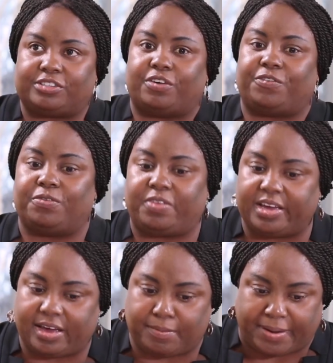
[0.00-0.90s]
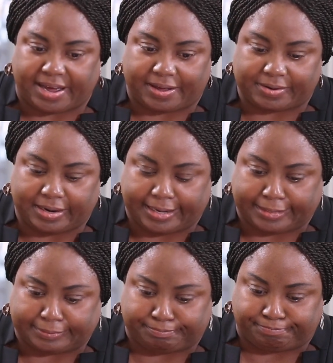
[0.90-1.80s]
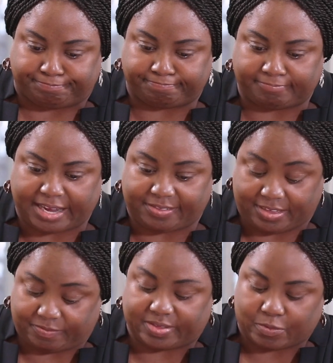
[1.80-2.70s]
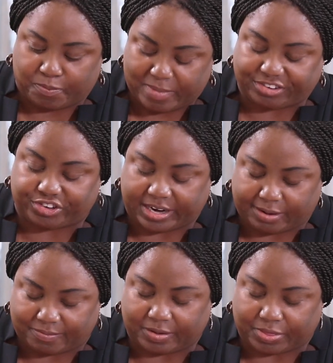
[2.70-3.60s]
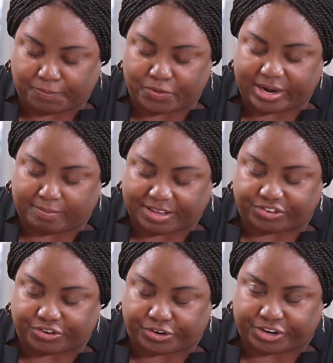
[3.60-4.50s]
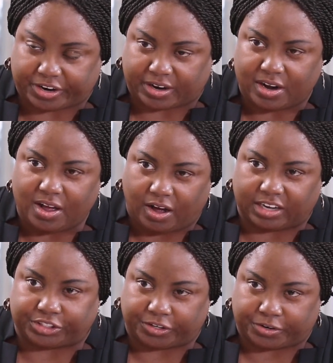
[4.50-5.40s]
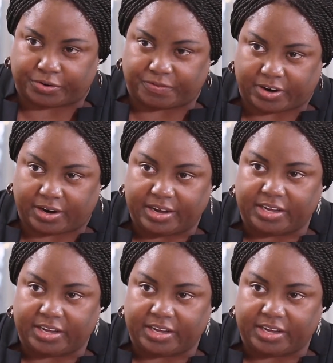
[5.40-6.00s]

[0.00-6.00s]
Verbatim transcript: So, if you think about um, uh, the, the mention I, uh, the point I mentioned earlier on turnover.